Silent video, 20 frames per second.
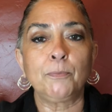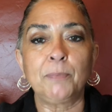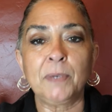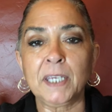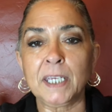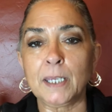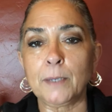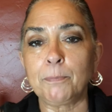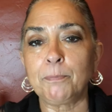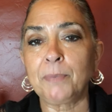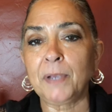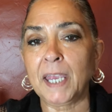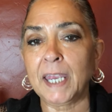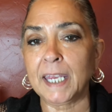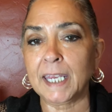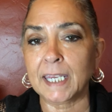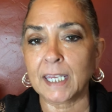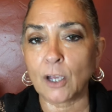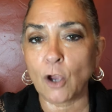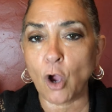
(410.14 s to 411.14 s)
be it
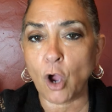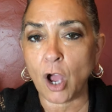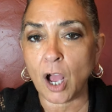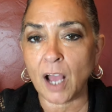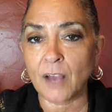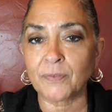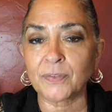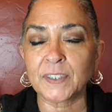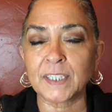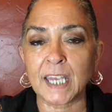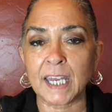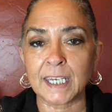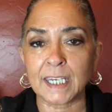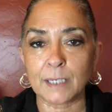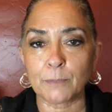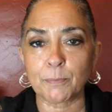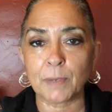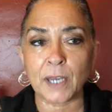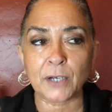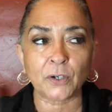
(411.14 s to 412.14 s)
paying off
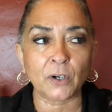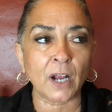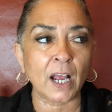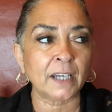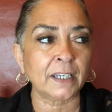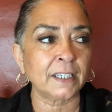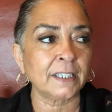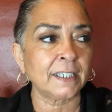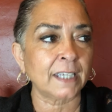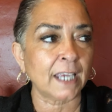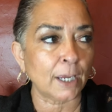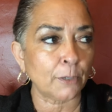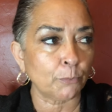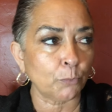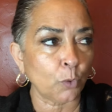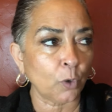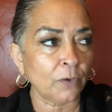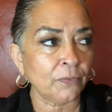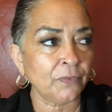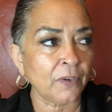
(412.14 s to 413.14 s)
getting better out of debt
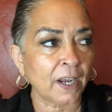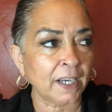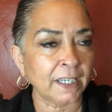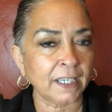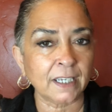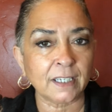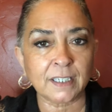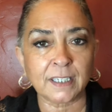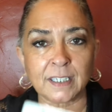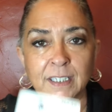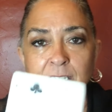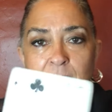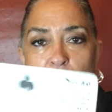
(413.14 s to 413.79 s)
more finances